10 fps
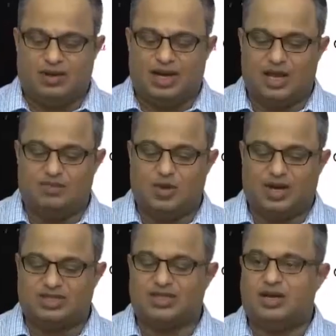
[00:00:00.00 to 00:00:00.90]
will help you
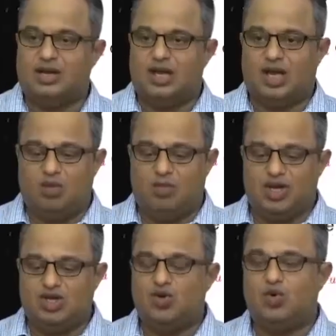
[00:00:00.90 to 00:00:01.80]
understand. Remember,
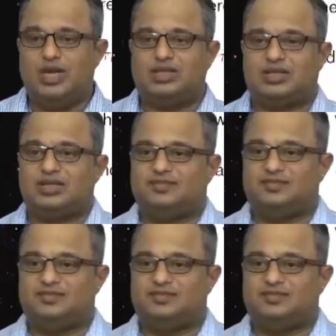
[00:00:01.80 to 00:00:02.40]
u is